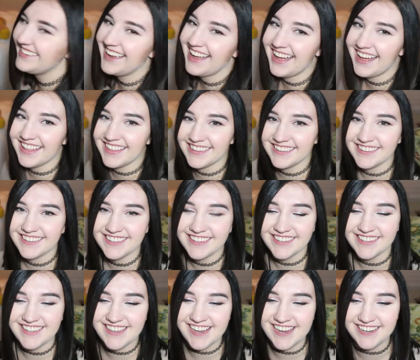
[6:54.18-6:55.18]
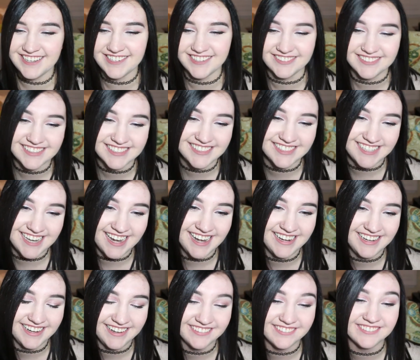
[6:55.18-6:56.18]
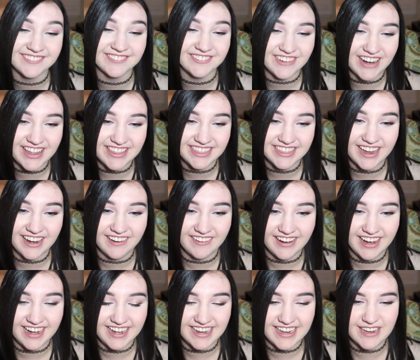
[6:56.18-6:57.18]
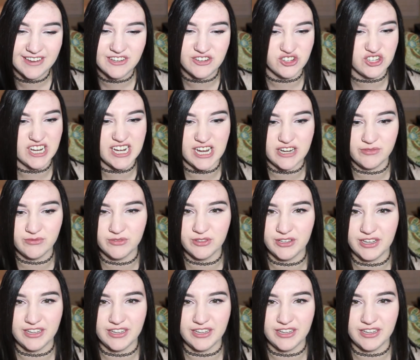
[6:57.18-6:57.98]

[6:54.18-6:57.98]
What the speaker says: yeah, the teacher was standing right there, and he just had,